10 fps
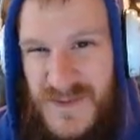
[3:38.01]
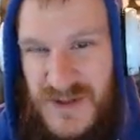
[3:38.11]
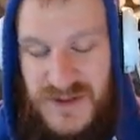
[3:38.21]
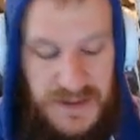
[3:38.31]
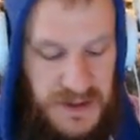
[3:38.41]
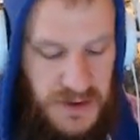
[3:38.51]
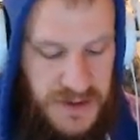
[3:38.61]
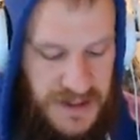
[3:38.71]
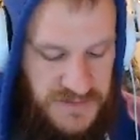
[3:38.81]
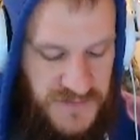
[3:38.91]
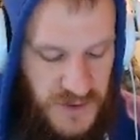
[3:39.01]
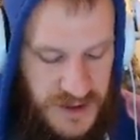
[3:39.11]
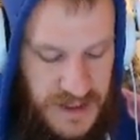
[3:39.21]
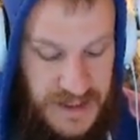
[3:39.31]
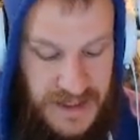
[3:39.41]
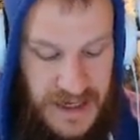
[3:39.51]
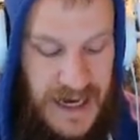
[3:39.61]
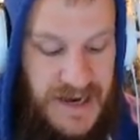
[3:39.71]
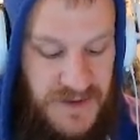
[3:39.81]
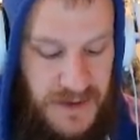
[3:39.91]
So it's something to look out for. Again,
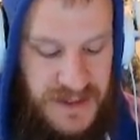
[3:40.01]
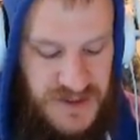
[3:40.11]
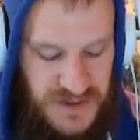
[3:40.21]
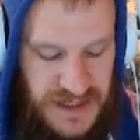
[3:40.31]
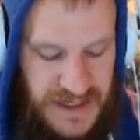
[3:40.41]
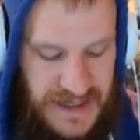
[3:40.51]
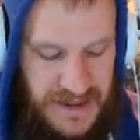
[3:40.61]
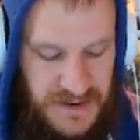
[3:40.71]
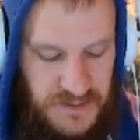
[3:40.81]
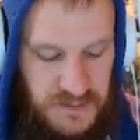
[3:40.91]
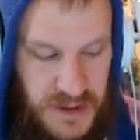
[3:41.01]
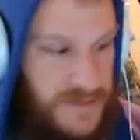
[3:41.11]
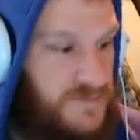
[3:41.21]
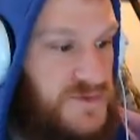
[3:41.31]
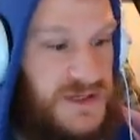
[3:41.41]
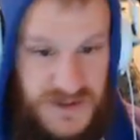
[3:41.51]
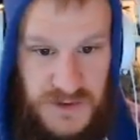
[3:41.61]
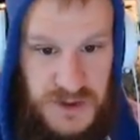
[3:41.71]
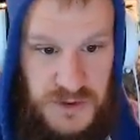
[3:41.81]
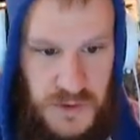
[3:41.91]
I've not messed with that yet, but just so
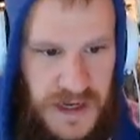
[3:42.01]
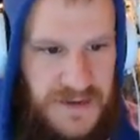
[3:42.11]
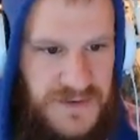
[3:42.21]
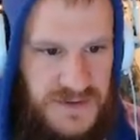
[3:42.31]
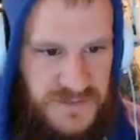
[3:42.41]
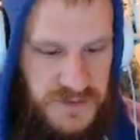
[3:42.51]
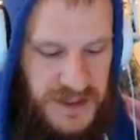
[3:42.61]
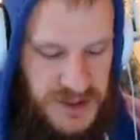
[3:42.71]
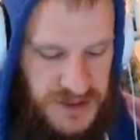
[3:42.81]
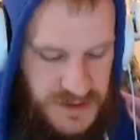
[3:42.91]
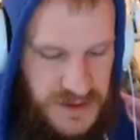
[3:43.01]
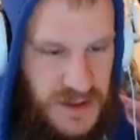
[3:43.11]
you have those information.